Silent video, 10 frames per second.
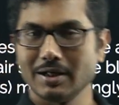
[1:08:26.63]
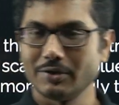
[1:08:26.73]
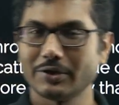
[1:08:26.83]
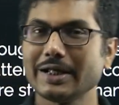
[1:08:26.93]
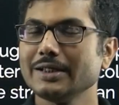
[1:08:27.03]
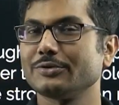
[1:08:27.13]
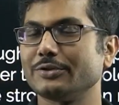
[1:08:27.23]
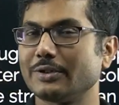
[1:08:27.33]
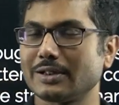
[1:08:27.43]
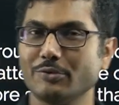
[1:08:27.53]
Okay, so
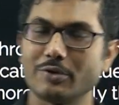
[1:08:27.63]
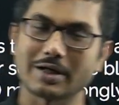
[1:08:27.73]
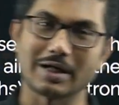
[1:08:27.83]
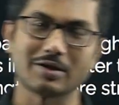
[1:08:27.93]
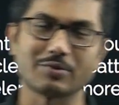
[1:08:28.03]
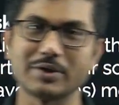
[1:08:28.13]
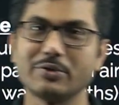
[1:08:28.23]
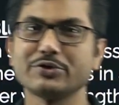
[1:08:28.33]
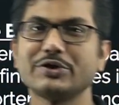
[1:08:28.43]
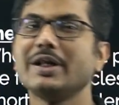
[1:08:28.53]
the color of the
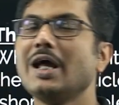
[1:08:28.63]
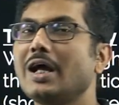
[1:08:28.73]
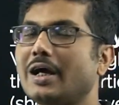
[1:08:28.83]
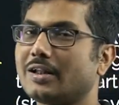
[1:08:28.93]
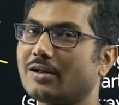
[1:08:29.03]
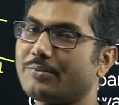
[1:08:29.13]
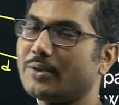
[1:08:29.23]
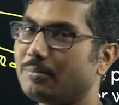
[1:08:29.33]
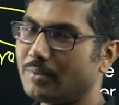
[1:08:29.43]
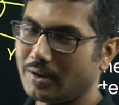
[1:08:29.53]
ocean, color of
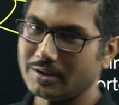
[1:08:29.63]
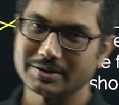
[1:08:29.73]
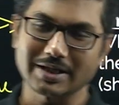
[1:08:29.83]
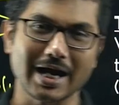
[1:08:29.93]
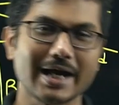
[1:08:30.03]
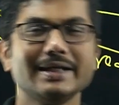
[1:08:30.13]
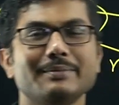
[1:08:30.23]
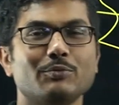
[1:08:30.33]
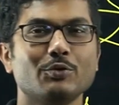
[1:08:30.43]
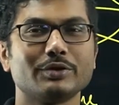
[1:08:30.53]
the sky,
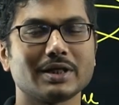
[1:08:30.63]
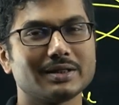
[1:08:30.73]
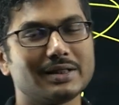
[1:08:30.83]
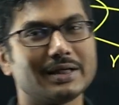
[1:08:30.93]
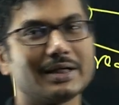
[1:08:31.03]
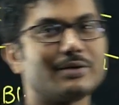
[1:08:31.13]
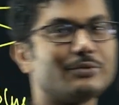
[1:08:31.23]
both are related to